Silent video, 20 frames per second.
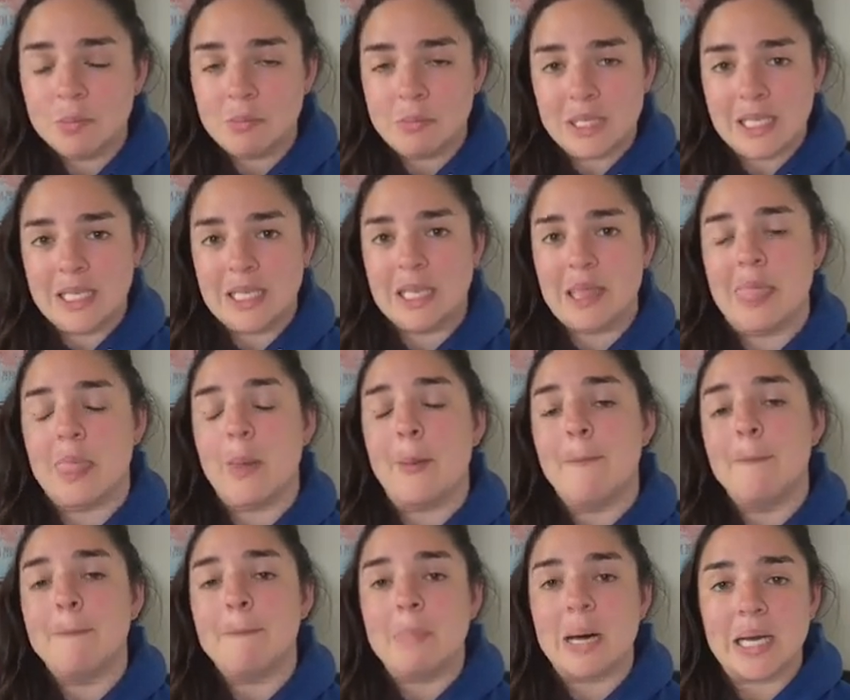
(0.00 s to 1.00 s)
mean the
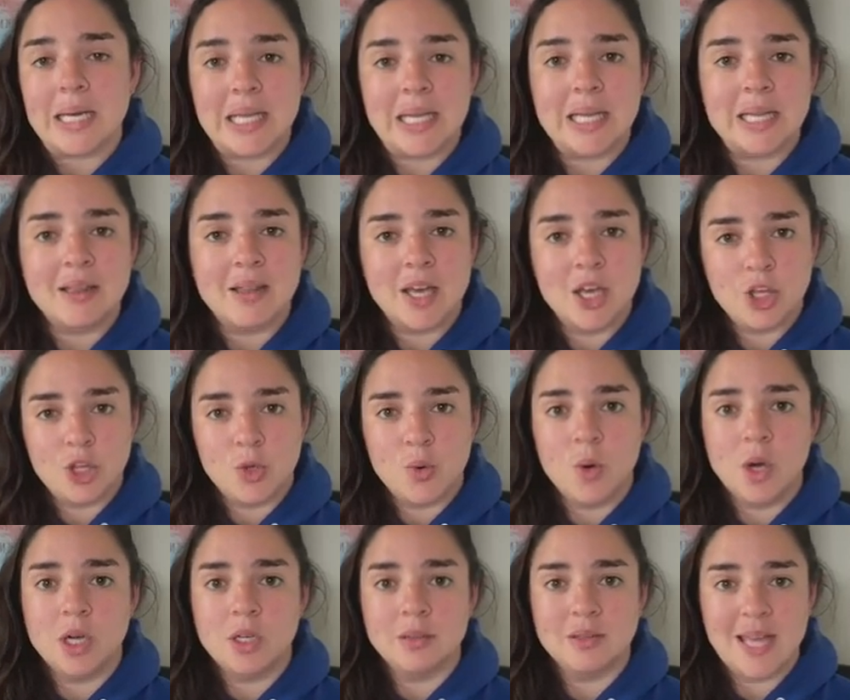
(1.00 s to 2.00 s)
money that
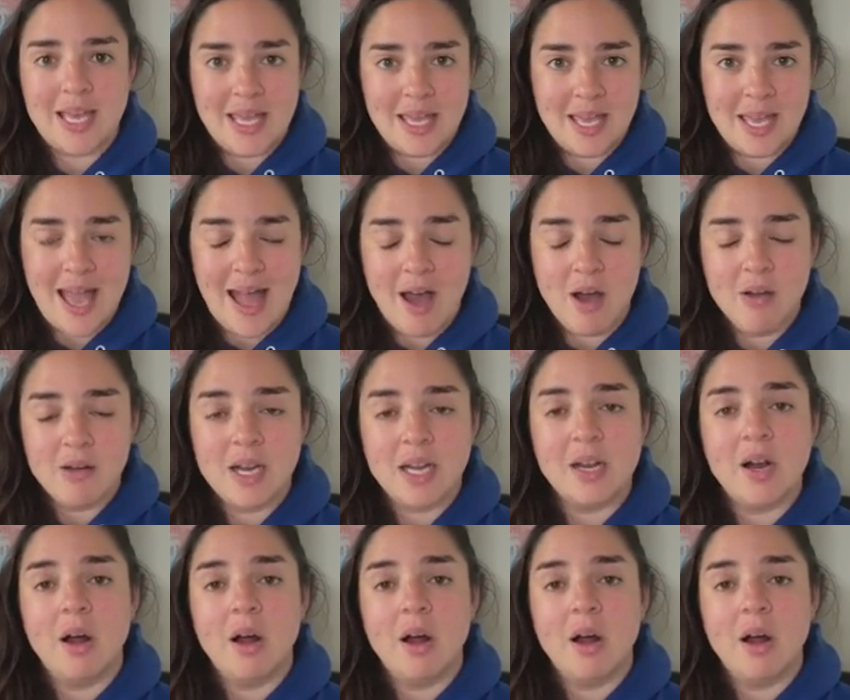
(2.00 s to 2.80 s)
you are laying out,